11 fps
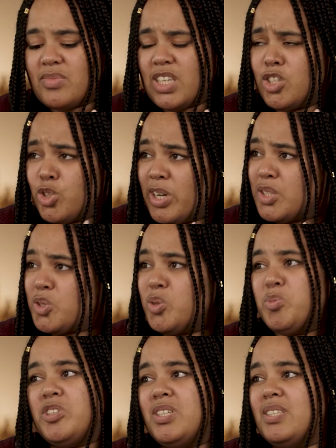trans
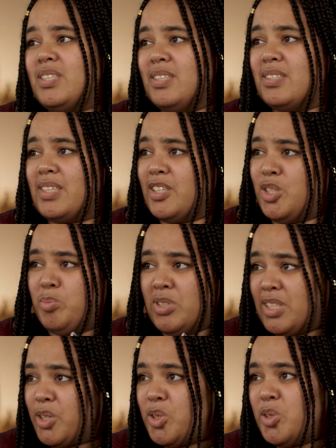communities,
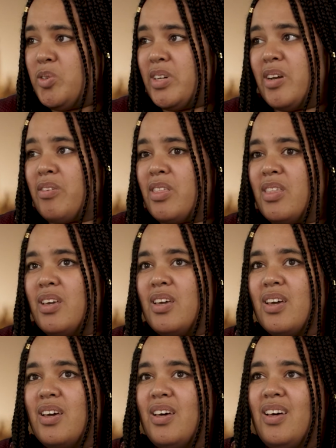LGBTQ and
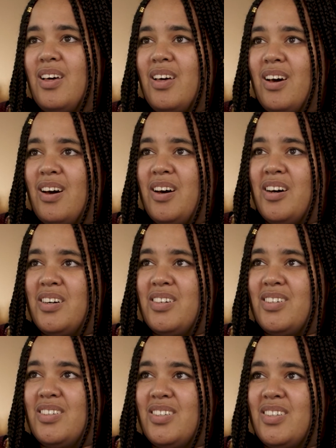everything,
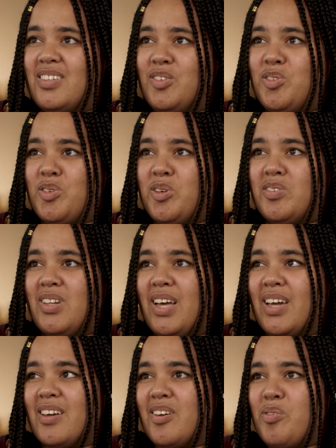you know,
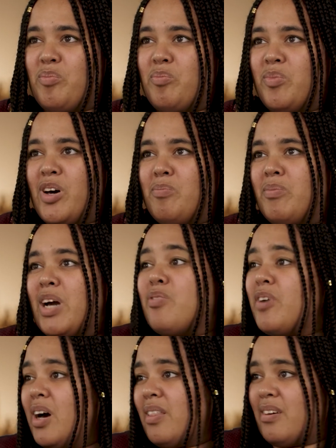like my
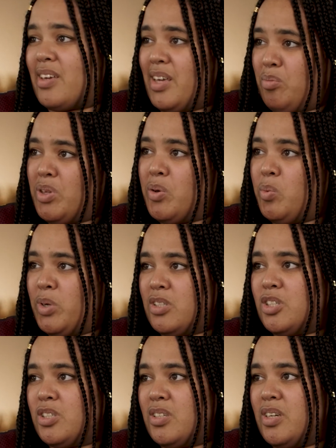father can be a
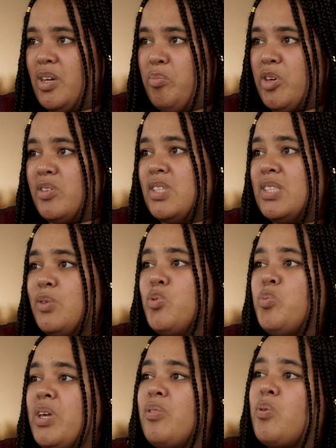witch because it will
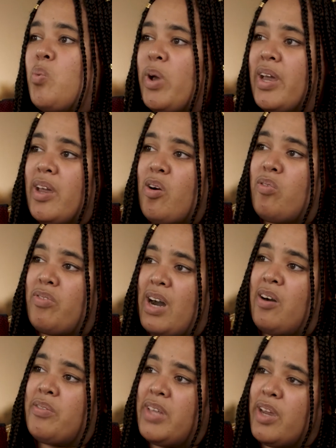be in the way of
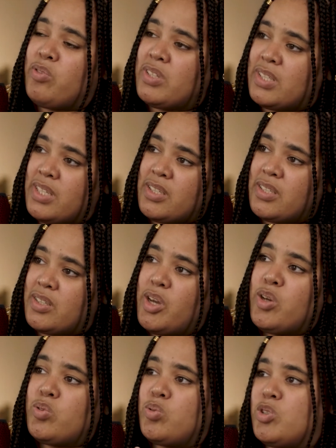how they resist
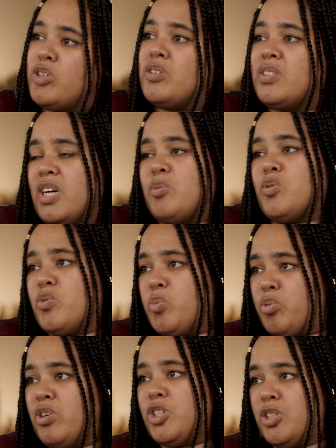to certain types of
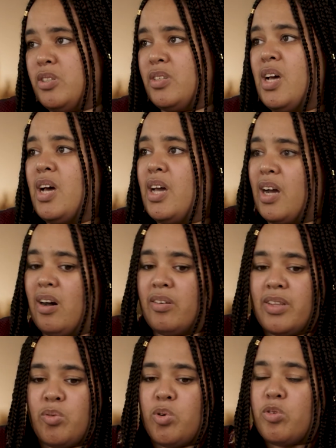oppression and how
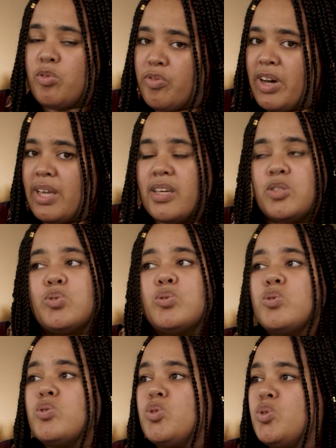they will find their
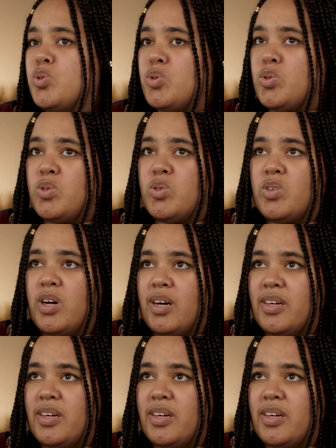tools to